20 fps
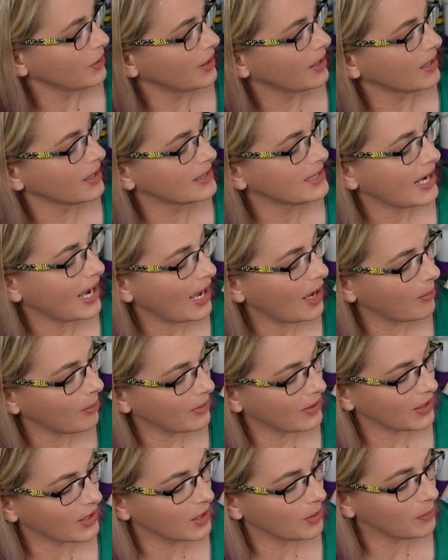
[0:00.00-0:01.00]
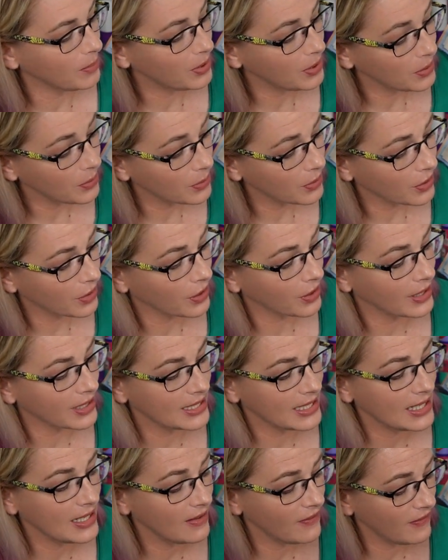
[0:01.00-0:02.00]
a tablet, a computer, a
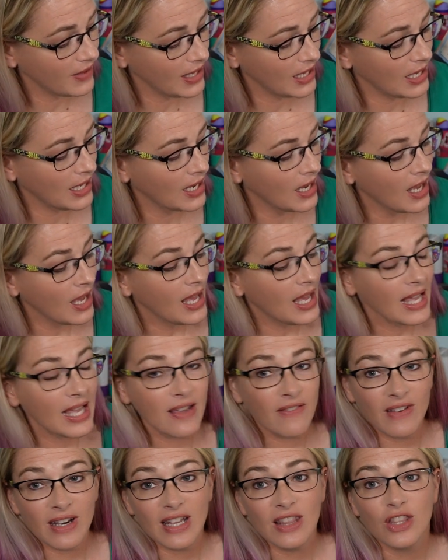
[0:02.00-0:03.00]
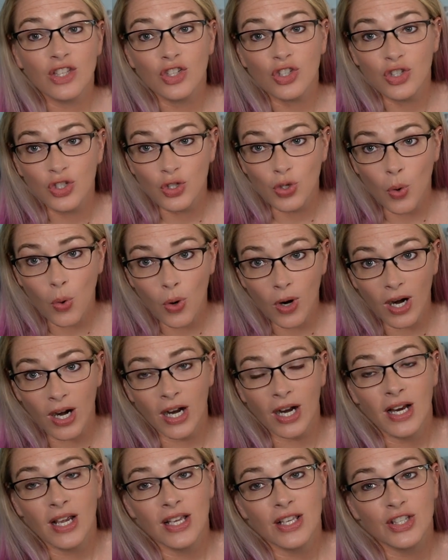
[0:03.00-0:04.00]
T V, even in the
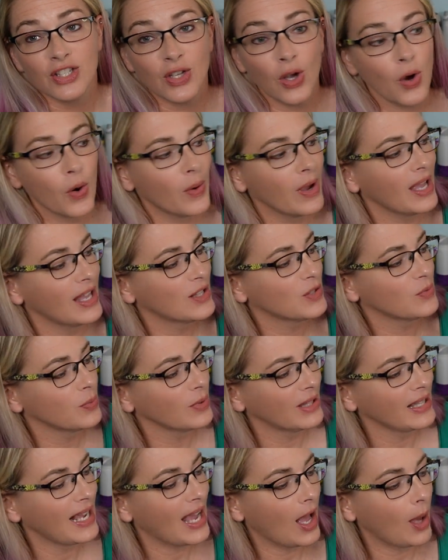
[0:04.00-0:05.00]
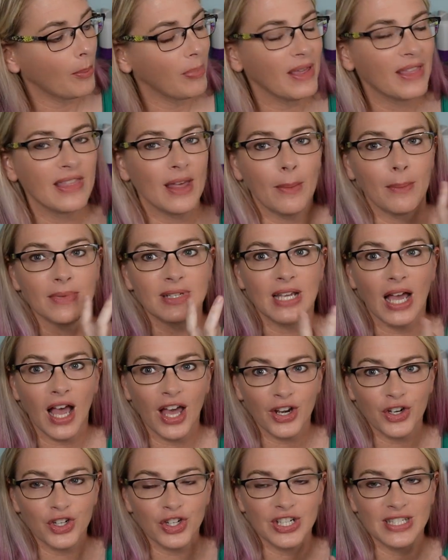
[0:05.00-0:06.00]
store. So it's really helping them to
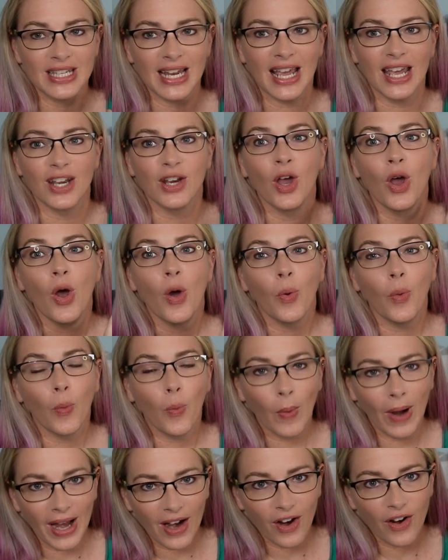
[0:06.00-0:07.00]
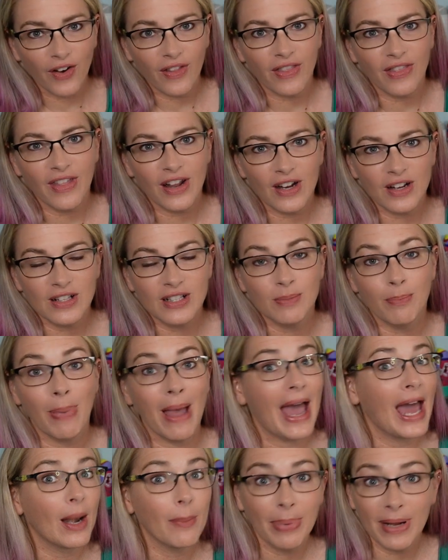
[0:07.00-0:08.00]
understand where these
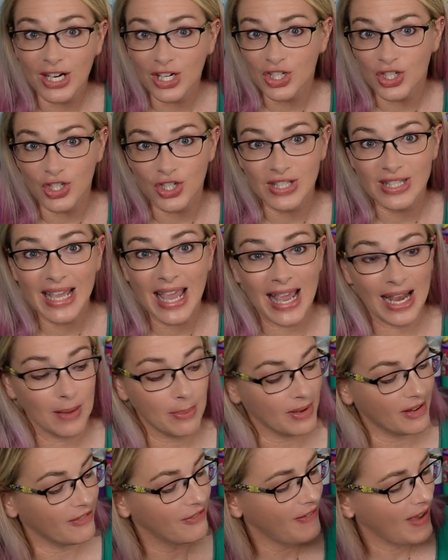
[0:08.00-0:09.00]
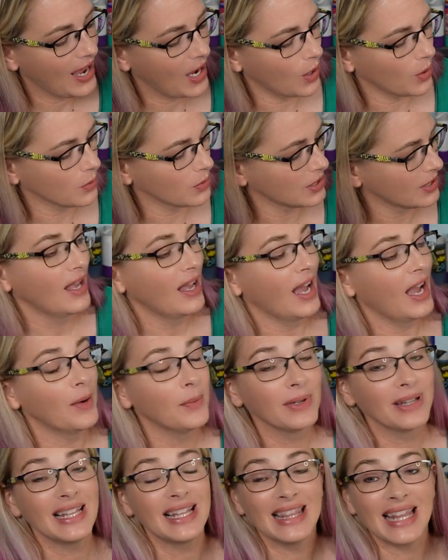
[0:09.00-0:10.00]
bad pictures can be found. I
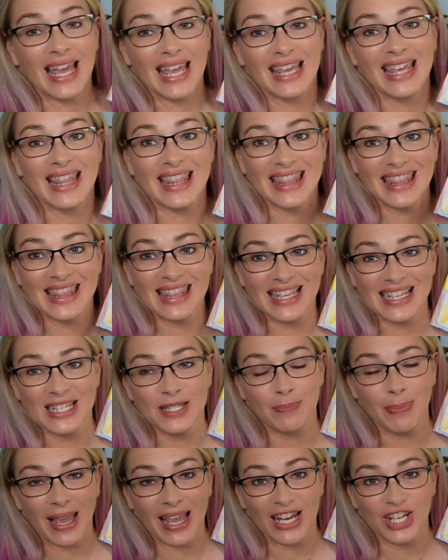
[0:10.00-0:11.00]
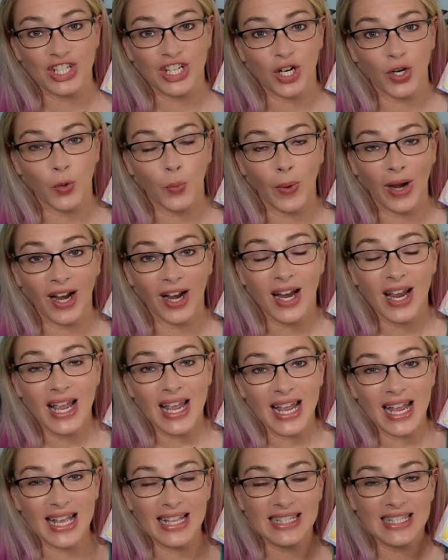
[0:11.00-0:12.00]
really like this page here where
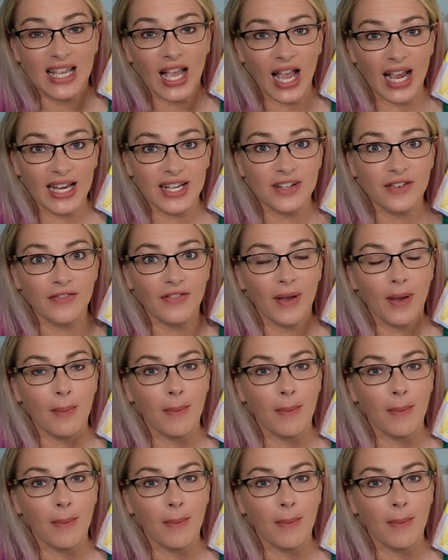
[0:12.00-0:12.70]
it's kind of